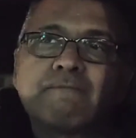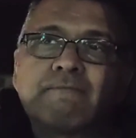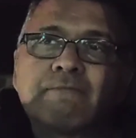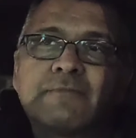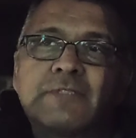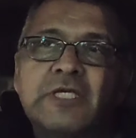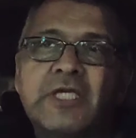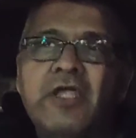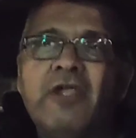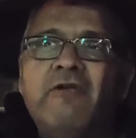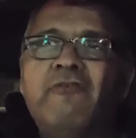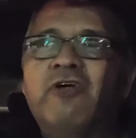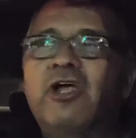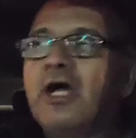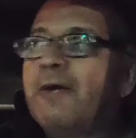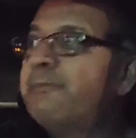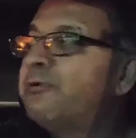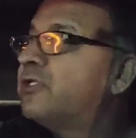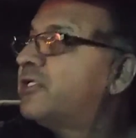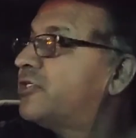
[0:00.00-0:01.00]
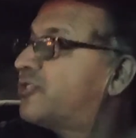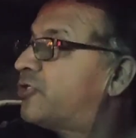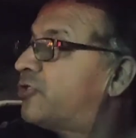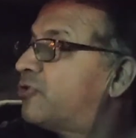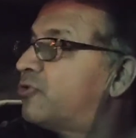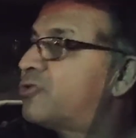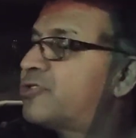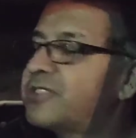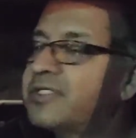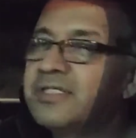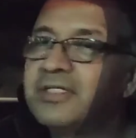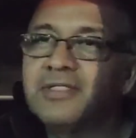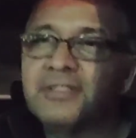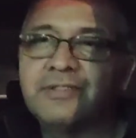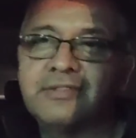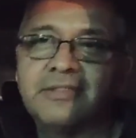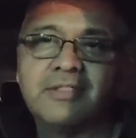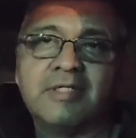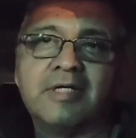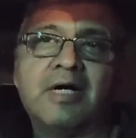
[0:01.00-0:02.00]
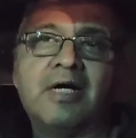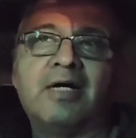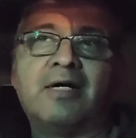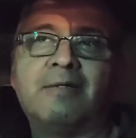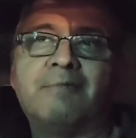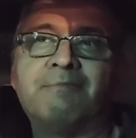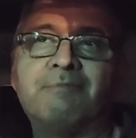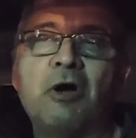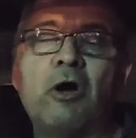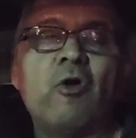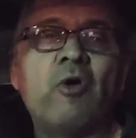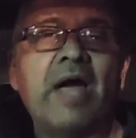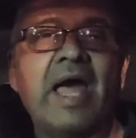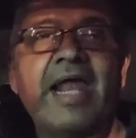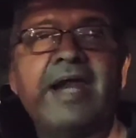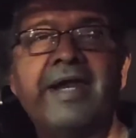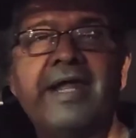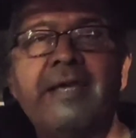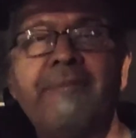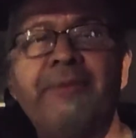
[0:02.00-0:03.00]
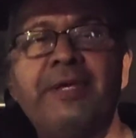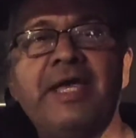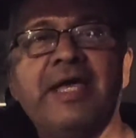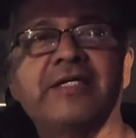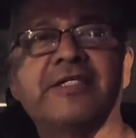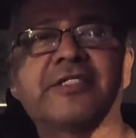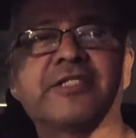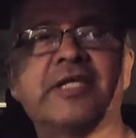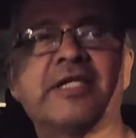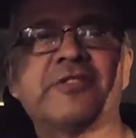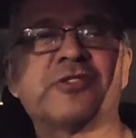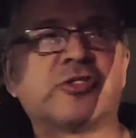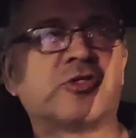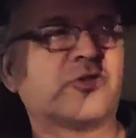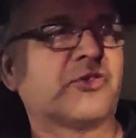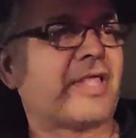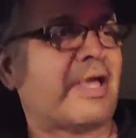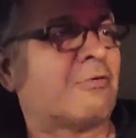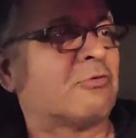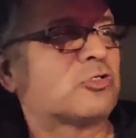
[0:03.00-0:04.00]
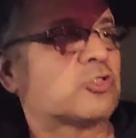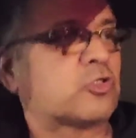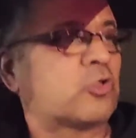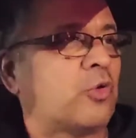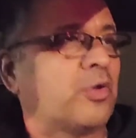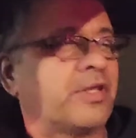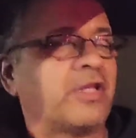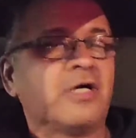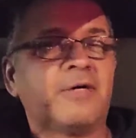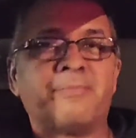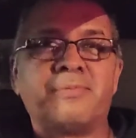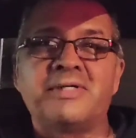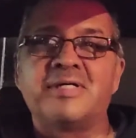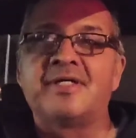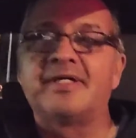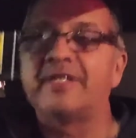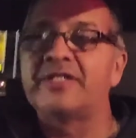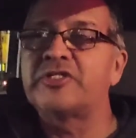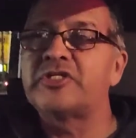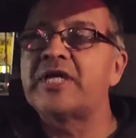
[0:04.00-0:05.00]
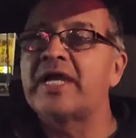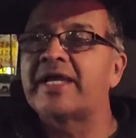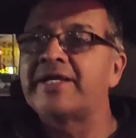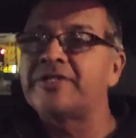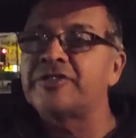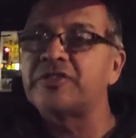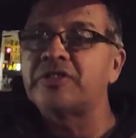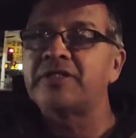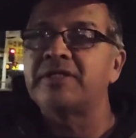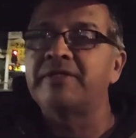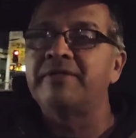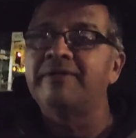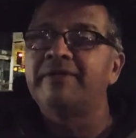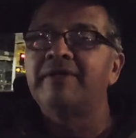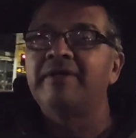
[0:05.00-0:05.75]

Took care of a couple issues. I had an ABS sensor that was throwing up a check engine.